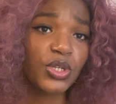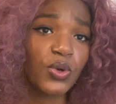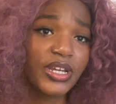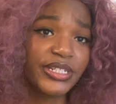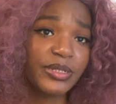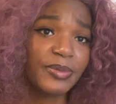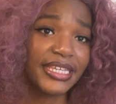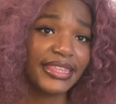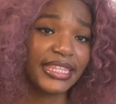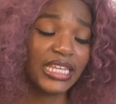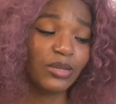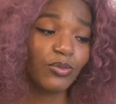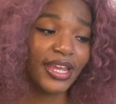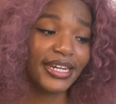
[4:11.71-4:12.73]
are going to be a
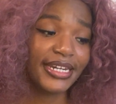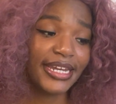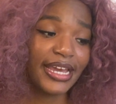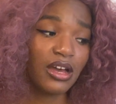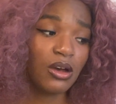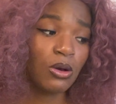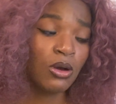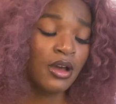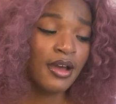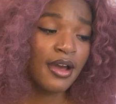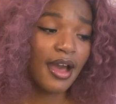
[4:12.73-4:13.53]
theme right now.